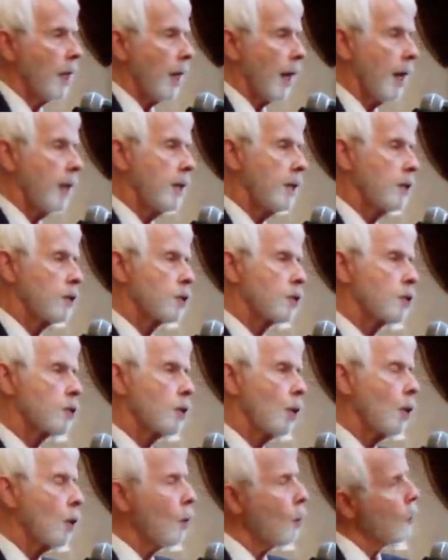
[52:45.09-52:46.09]
And he
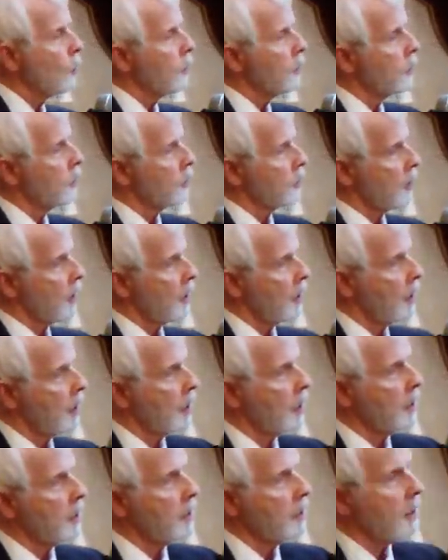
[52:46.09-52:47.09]
so
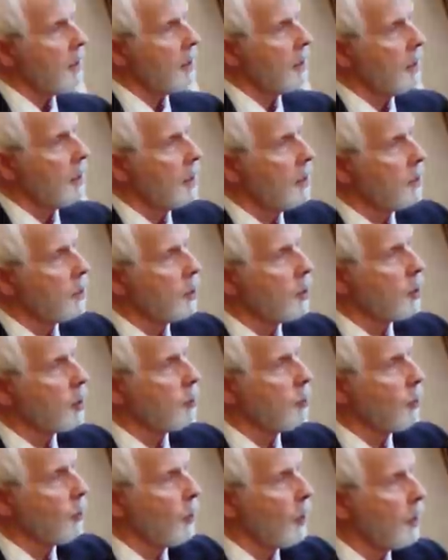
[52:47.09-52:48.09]
designed his
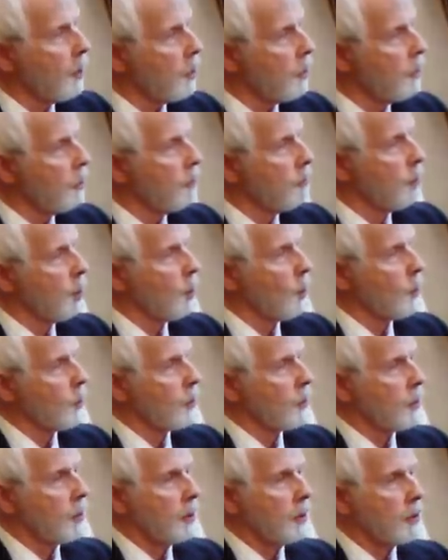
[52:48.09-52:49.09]
inspiration of
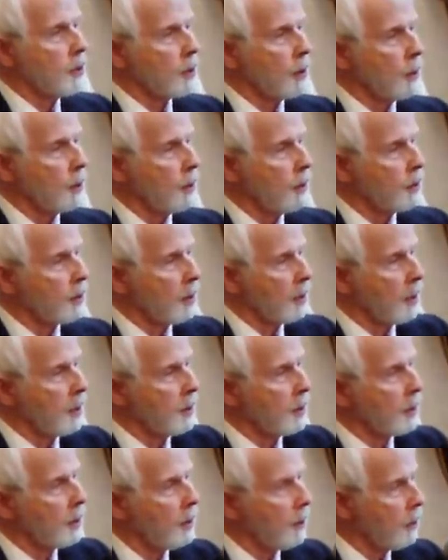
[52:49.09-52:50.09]
Moses, and he so designed
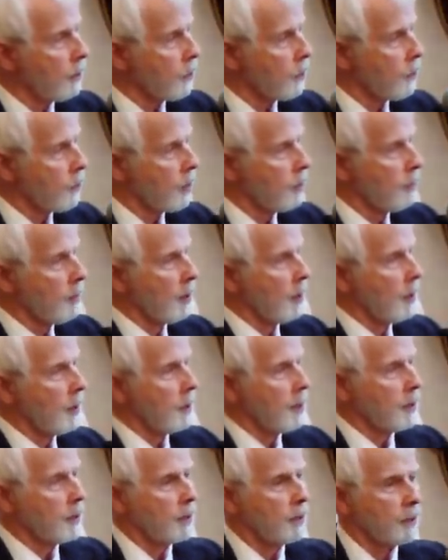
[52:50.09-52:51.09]
the cultures of the Middle
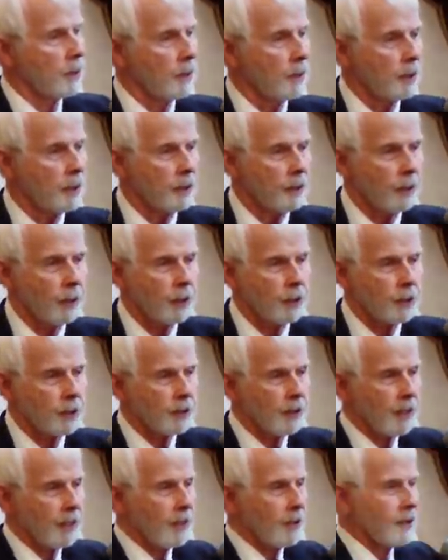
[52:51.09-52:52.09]
East and their literary
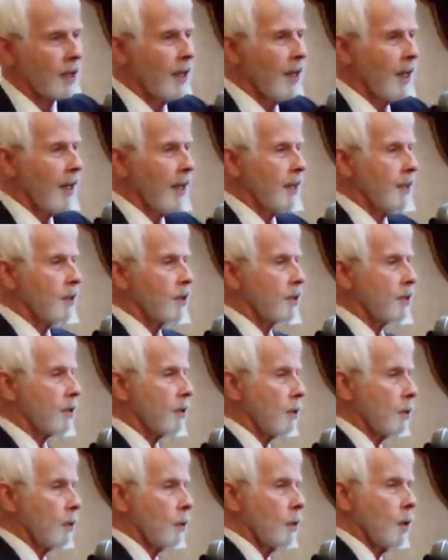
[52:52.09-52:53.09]
styles, and he
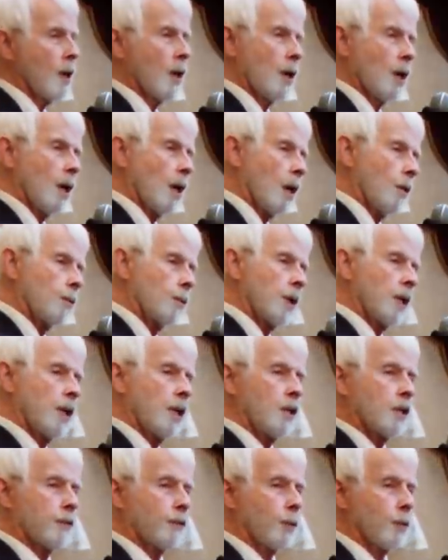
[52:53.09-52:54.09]
so
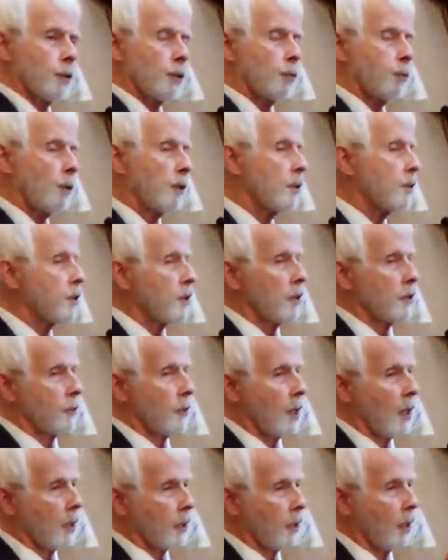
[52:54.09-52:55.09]
arranged for the 20th
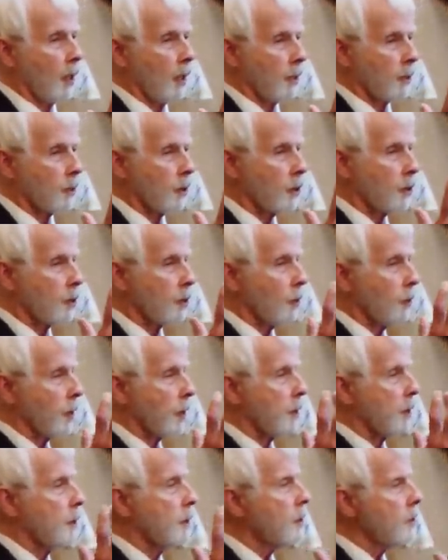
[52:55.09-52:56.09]
century archaeology so
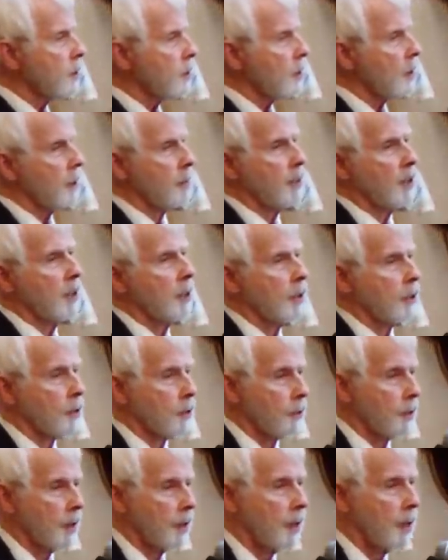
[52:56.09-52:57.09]
that at this time in
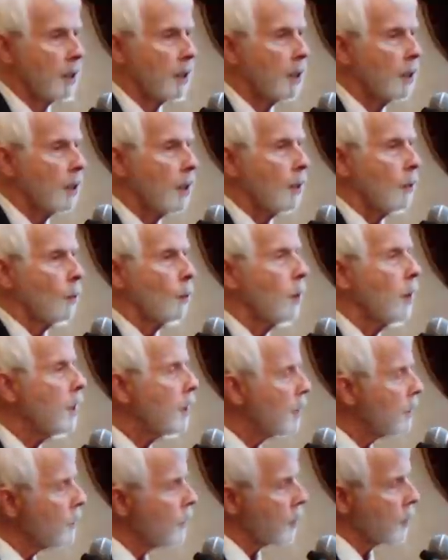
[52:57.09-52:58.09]
history, we
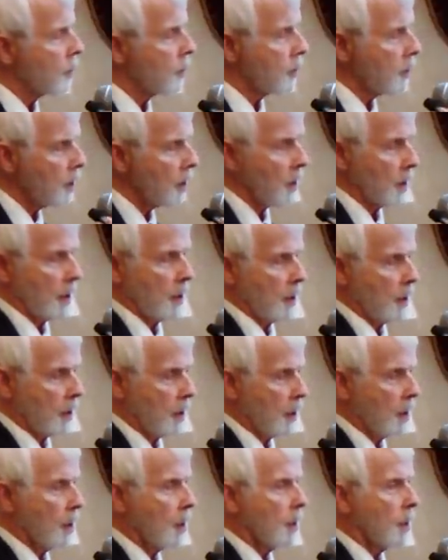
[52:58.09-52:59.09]
could see,
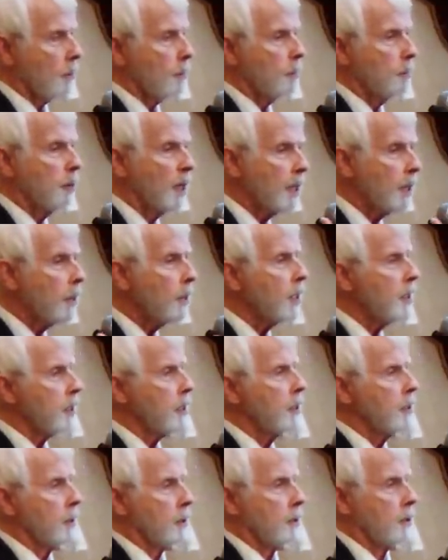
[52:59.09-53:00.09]
buried
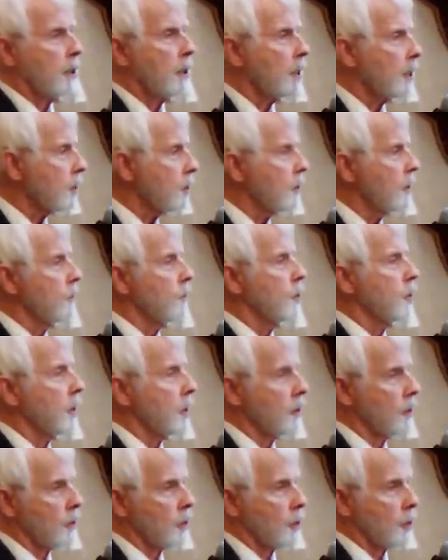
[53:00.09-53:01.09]
in the text of
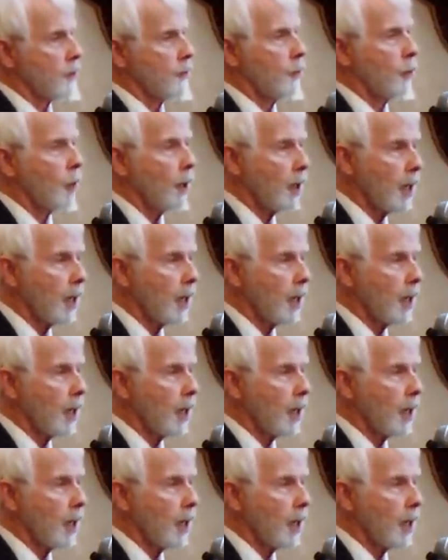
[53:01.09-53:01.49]
Genesis for